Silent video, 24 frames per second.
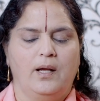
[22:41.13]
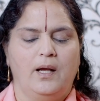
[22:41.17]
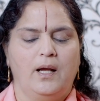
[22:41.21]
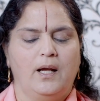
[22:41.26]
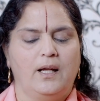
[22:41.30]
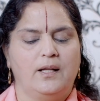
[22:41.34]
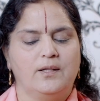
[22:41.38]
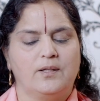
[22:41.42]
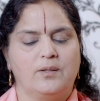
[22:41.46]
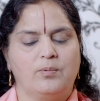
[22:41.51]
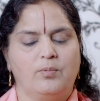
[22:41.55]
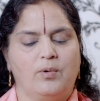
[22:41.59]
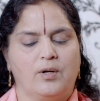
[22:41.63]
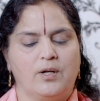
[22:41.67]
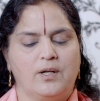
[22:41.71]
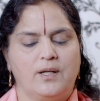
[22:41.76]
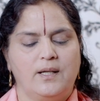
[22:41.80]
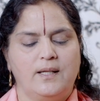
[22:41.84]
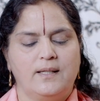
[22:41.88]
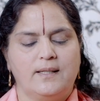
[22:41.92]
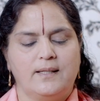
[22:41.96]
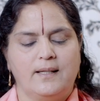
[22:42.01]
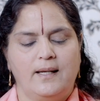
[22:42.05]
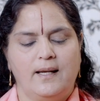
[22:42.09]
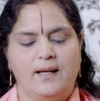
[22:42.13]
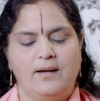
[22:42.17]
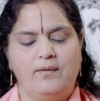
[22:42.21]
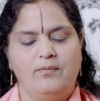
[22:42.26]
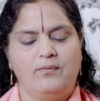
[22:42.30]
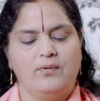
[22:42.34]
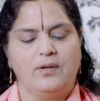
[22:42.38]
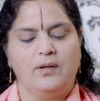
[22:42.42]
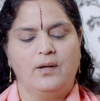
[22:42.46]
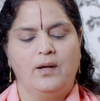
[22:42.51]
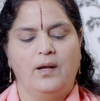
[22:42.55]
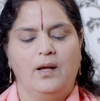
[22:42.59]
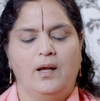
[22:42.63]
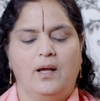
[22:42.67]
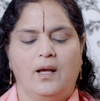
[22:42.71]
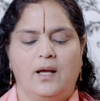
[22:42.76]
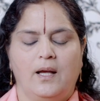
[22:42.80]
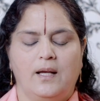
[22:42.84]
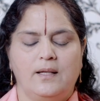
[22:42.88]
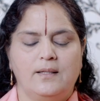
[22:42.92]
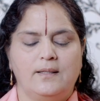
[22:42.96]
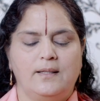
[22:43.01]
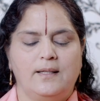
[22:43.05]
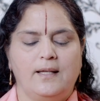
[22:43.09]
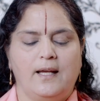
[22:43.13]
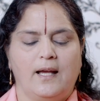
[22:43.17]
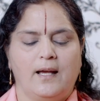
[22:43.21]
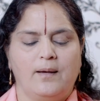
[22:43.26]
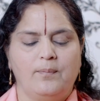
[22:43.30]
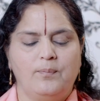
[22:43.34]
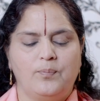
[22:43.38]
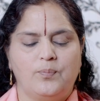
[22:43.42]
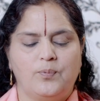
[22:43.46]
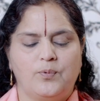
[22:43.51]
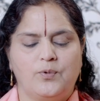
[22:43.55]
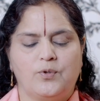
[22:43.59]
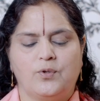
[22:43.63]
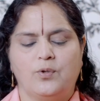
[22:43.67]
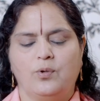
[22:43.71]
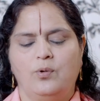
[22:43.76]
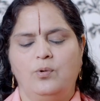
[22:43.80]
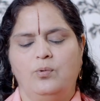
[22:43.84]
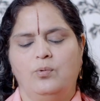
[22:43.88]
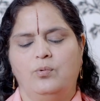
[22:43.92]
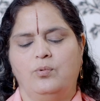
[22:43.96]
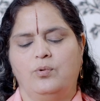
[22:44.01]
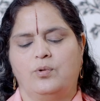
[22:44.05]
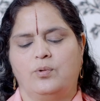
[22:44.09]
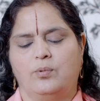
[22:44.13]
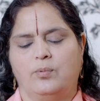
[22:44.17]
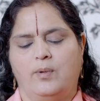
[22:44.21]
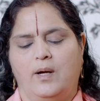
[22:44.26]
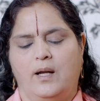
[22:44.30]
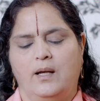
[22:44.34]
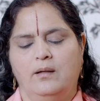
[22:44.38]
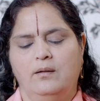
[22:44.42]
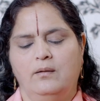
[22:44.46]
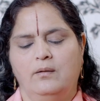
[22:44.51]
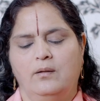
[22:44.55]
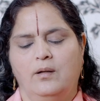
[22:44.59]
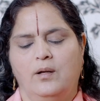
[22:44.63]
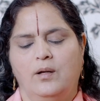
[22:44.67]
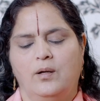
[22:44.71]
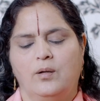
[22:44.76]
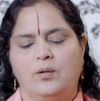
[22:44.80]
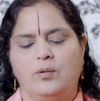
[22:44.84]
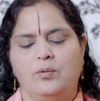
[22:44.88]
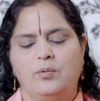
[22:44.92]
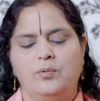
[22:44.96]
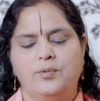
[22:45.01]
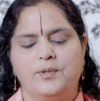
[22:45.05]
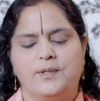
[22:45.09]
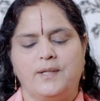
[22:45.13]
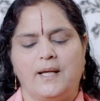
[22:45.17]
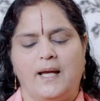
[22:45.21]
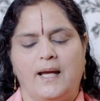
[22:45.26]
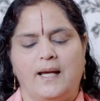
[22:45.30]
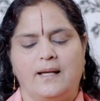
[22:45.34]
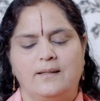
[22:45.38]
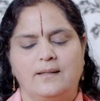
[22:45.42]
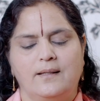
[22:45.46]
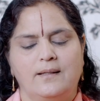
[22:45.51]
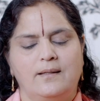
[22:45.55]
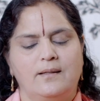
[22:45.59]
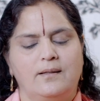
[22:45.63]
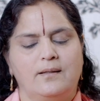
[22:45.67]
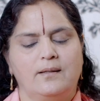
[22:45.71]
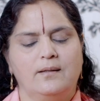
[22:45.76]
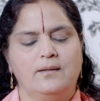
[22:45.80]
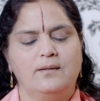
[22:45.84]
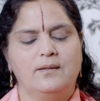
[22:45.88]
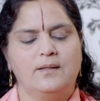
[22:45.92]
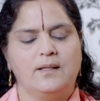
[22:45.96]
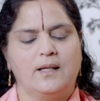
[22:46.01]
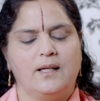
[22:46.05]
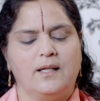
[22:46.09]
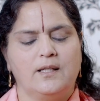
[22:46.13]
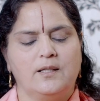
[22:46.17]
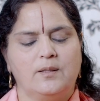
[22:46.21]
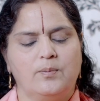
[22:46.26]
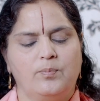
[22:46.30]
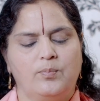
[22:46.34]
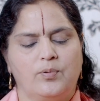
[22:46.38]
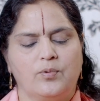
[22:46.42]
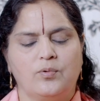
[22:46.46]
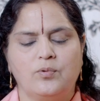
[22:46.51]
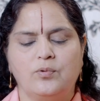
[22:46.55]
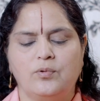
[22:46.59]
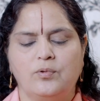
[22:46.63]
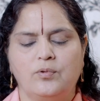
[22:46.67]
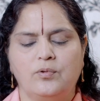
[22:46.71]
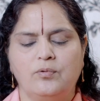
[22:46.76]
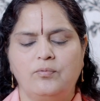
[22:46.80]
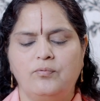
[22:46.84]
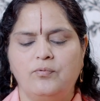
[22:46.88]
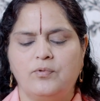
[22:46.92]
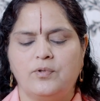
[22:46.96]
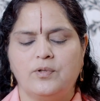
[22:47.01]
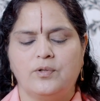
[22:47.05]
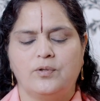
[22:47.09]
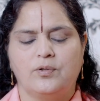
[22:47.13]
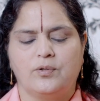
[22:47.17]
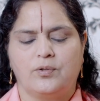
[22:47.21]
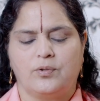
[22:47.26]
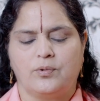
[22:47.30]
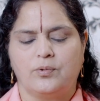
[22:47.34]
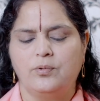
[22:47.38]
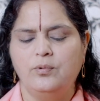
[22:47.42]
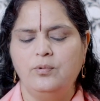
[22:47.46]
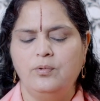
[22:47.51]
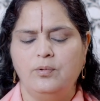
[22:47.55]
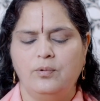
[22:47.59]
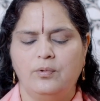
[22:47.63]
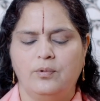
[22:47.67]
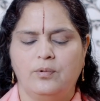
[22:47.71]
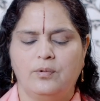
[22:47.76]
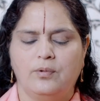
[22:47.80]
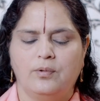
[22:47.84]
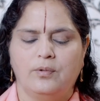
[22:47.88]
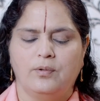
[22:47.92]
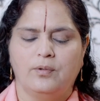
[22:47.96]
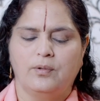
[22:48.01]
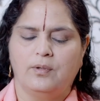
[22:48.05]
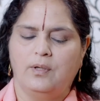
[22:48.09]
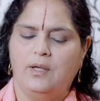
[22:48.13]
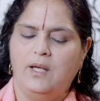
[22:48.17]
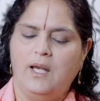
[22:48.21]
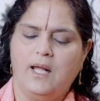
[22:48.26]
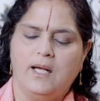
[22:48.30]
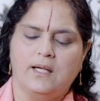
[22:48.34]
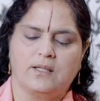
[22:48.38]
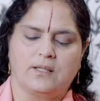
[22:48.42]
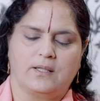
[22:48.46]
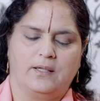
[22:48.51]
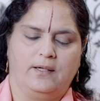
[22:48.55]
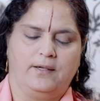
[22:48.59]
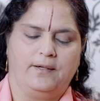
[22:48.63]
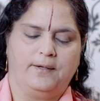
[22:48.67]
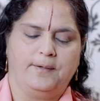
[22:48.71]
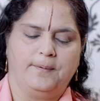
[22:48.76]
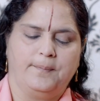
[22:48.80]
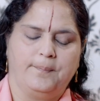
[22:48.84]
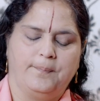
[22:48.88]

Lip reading: Hence what is left is the absolute one, whose existence is proved through lakshana.